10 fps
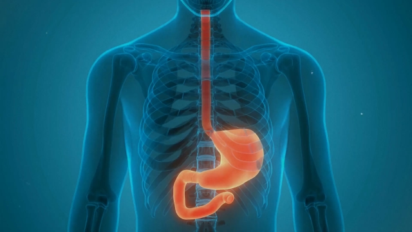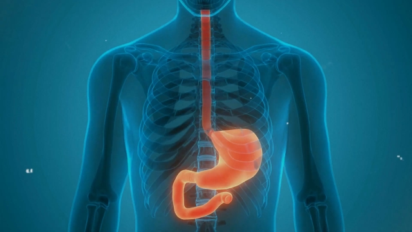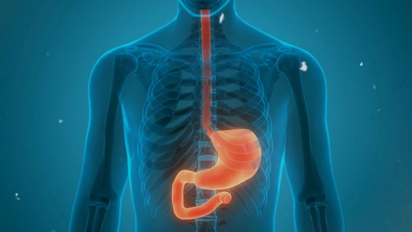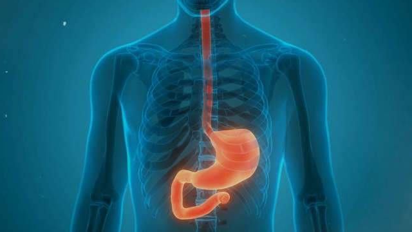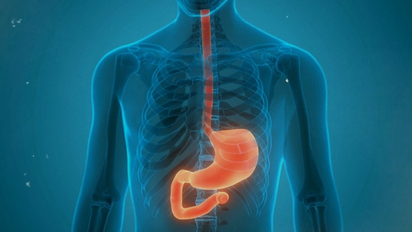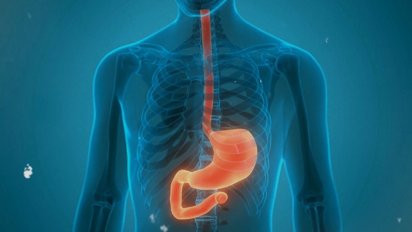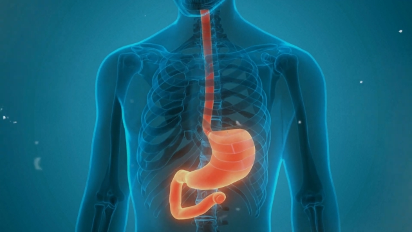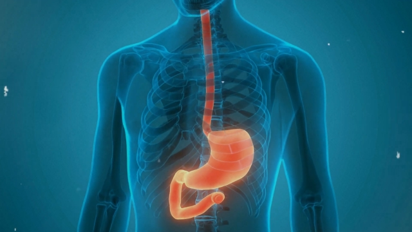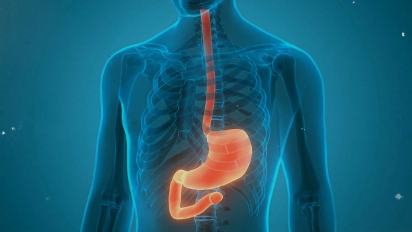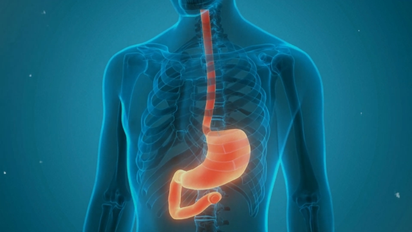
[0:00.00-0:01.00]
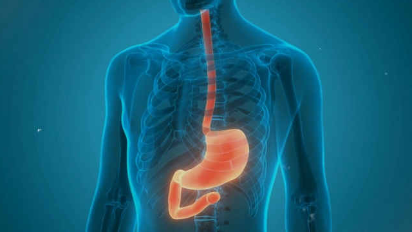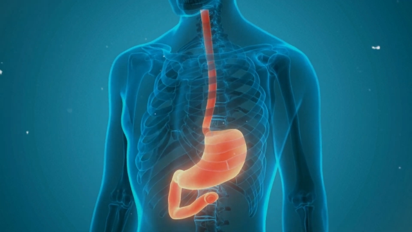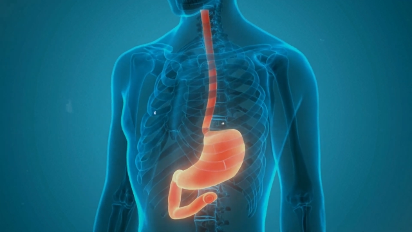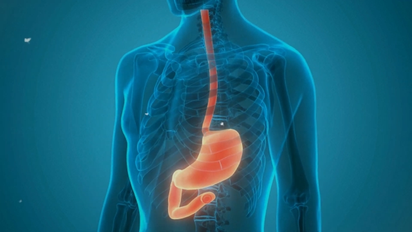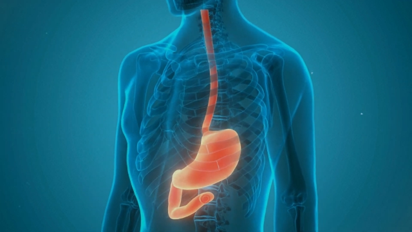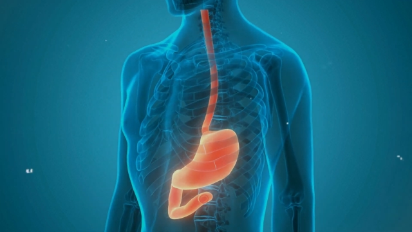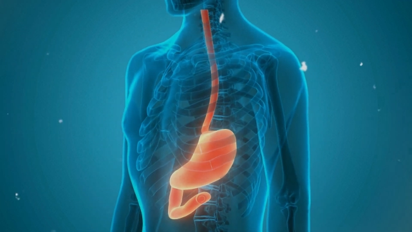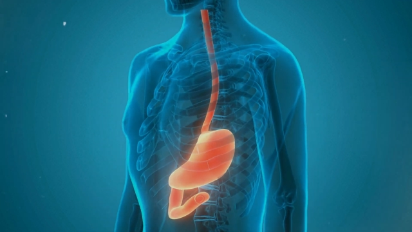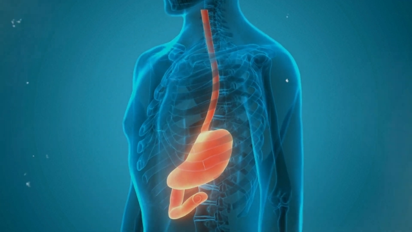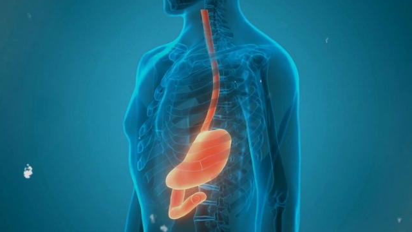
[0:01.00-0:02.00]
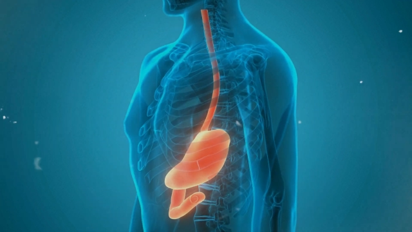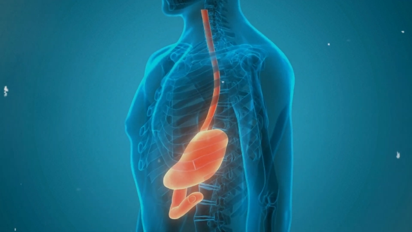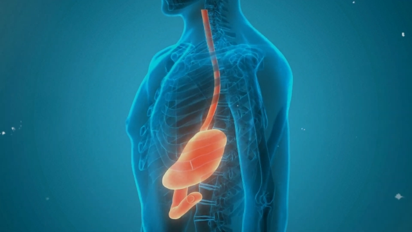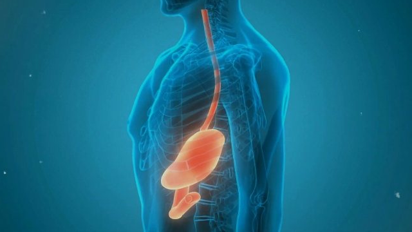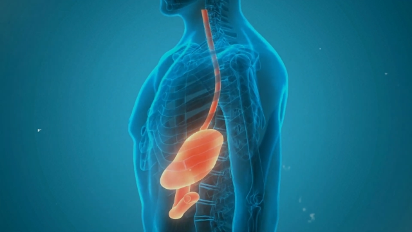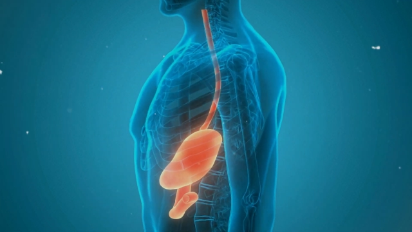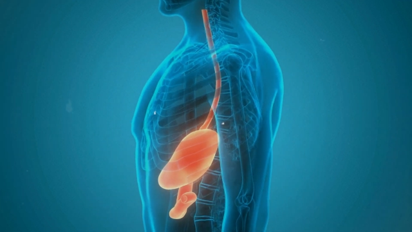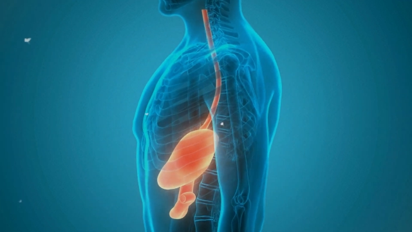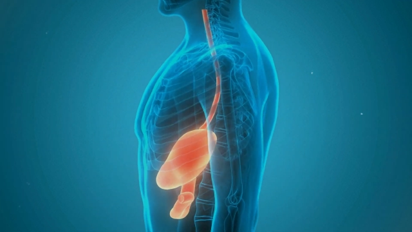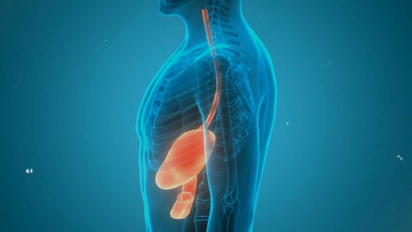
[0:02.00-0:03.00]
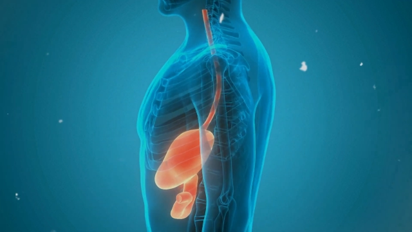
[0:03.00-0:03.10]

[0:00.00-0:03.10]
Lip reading: No face is visible, so there are no lips to read.